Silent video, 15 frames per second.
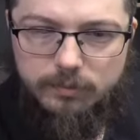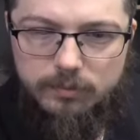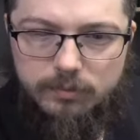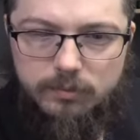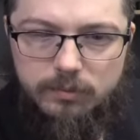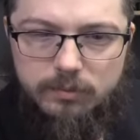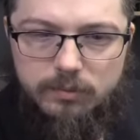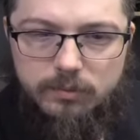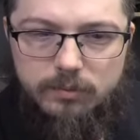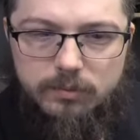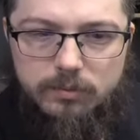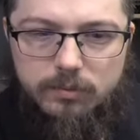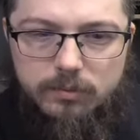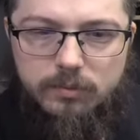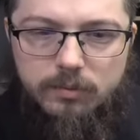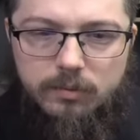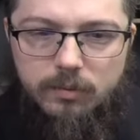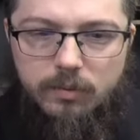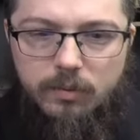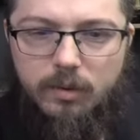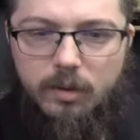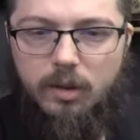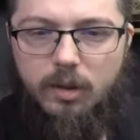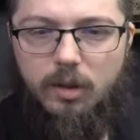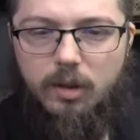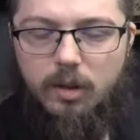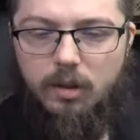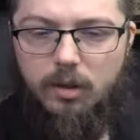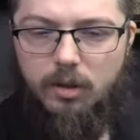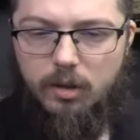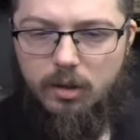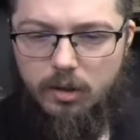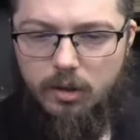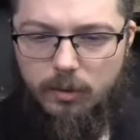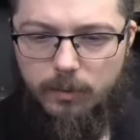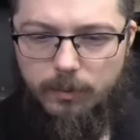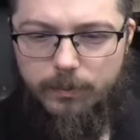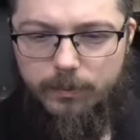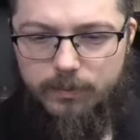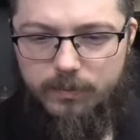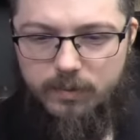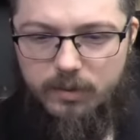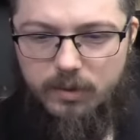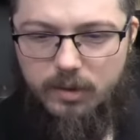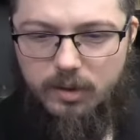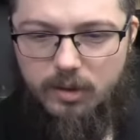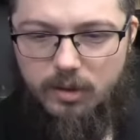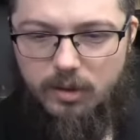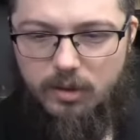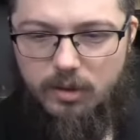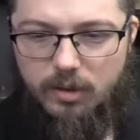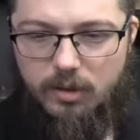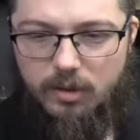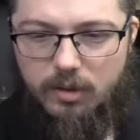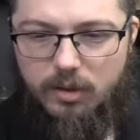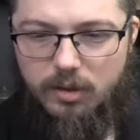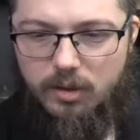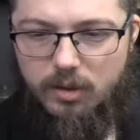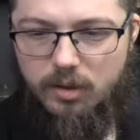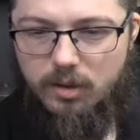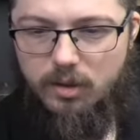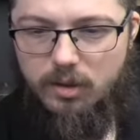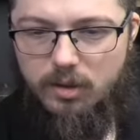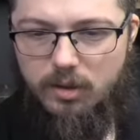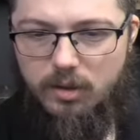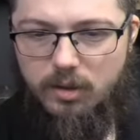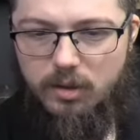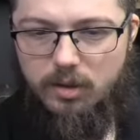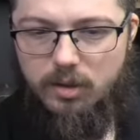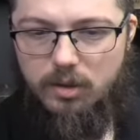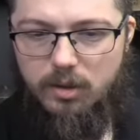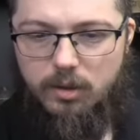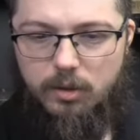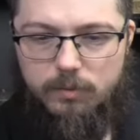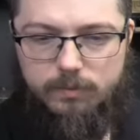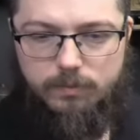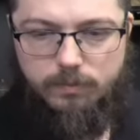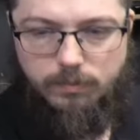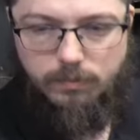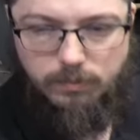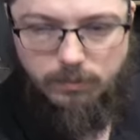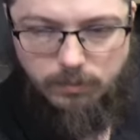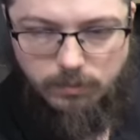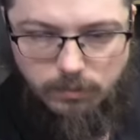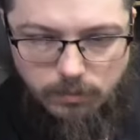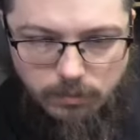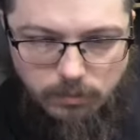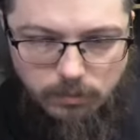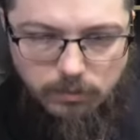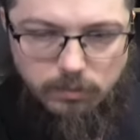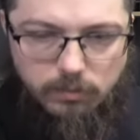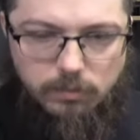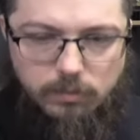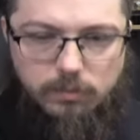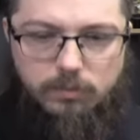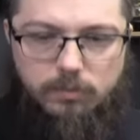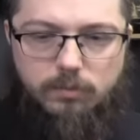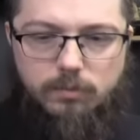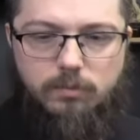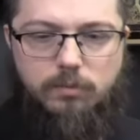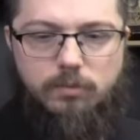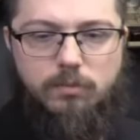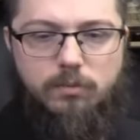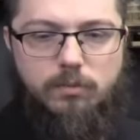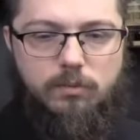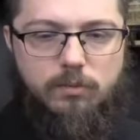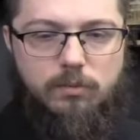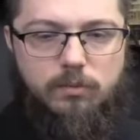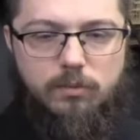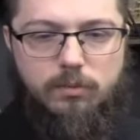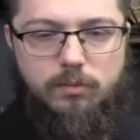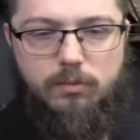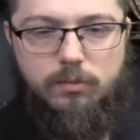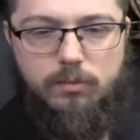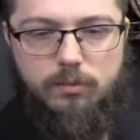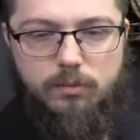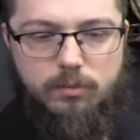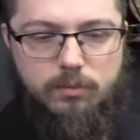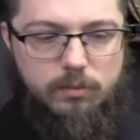The person shown says nothing.